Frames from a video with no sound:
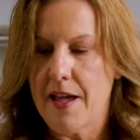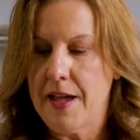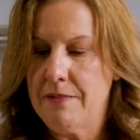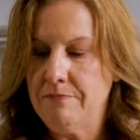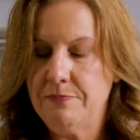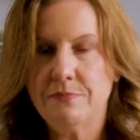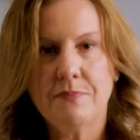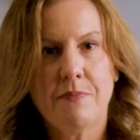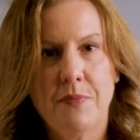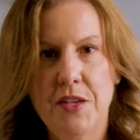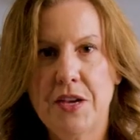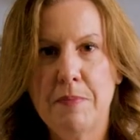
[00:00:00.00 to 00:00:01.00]
And
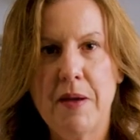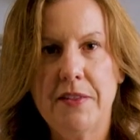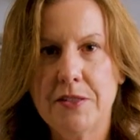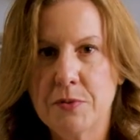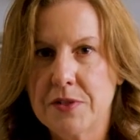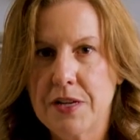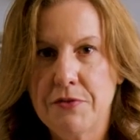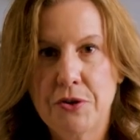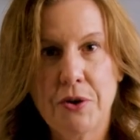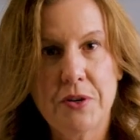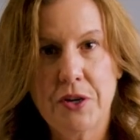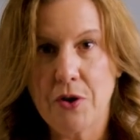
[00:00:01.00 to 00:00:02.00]
you can make this with stuff you
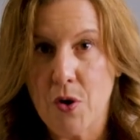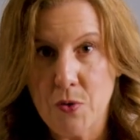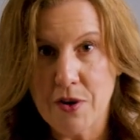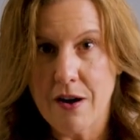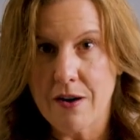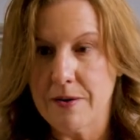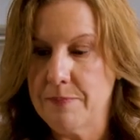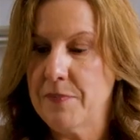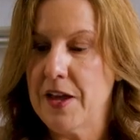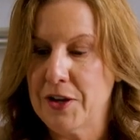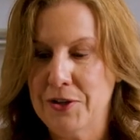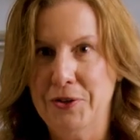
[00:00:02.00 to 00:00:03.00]
grow in your own garden,
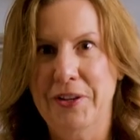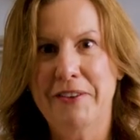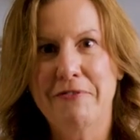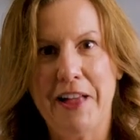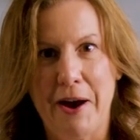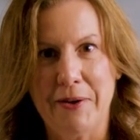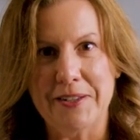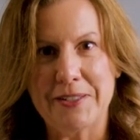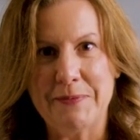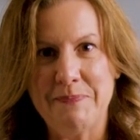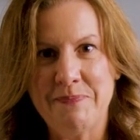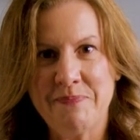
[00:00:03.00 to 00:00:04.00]
including flowers.